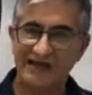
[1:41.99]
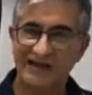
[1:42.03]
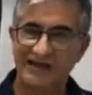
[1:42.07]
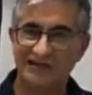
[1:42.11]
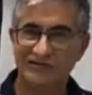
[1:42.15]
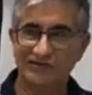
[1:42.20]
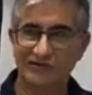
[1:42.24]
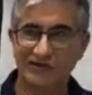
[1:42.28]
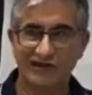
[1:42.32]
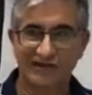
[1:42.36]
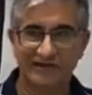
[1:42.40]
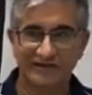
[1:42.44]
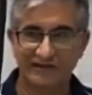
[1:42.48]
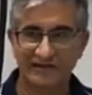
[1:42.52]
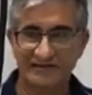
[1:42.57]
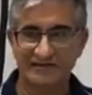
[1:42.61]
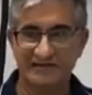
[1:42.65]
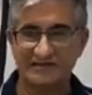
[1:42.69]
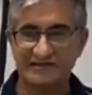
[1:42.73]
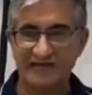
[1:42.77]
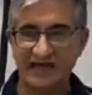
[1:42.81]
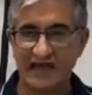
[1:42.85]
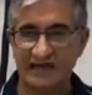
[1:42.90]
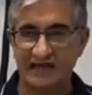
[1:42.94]
Like there's
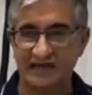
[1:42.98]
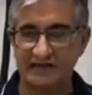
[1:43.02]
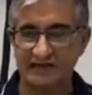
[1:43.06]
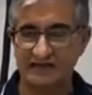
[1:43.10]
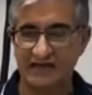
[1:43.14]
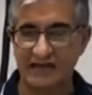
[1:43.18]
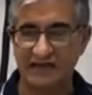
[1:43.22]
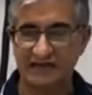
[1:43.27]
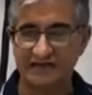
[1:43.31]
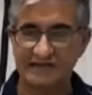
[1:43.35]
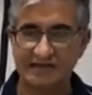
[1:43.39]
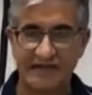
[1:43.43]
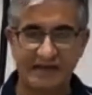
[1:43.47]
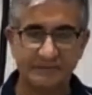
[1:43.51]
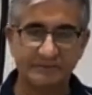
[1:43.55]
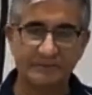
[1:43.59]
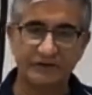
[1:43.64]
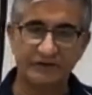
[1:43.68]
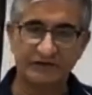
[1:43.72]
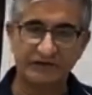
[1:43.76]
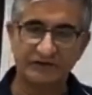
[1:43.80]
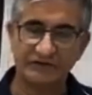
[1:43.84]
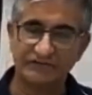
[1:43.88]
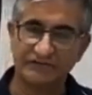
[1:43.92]
a
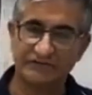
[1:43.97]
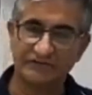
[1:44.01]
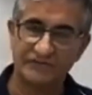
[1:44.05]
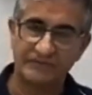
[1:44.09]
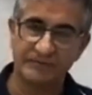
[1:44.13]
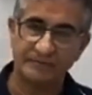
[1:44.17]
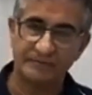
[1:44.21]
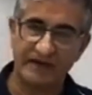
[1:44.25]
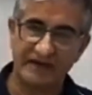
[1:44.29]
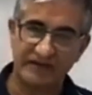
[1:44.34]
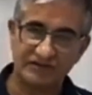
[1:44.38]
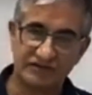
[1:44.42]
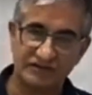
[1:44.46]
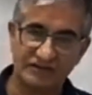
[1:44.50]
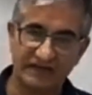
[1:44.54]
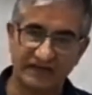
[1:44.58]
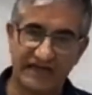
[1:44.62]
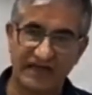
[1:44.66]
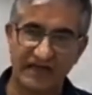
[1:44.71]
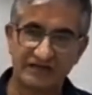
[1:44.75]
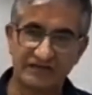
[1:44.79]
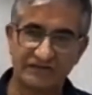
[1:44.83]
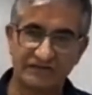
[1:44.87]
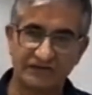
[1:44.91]
template for a budget and
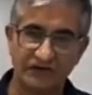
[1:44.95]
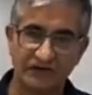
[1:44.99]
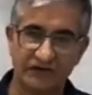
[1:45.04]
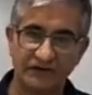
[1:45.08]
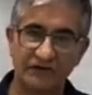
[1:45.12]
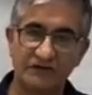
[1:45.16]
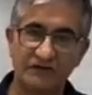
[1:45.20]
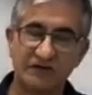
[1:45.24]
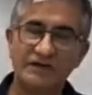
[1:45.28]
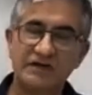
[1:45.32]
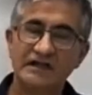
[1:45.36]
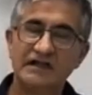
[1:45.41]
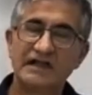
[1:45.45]
cash flow.